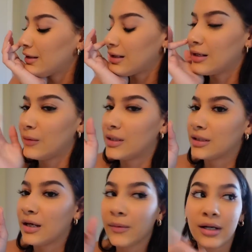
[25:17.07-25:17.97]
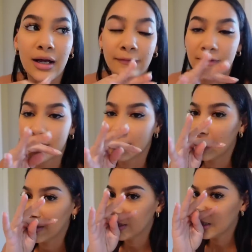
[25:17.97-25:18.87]
Anyways, I'm gonna have this
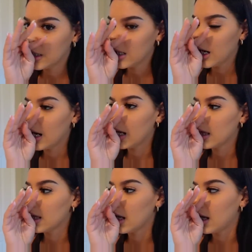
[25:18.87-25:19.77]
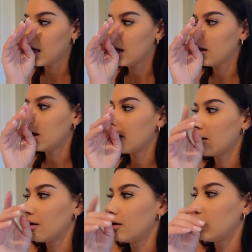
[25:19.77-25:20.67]
lunch, and then
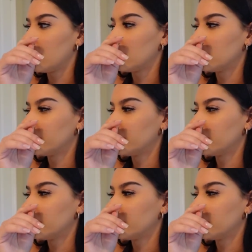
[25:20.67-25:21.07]
I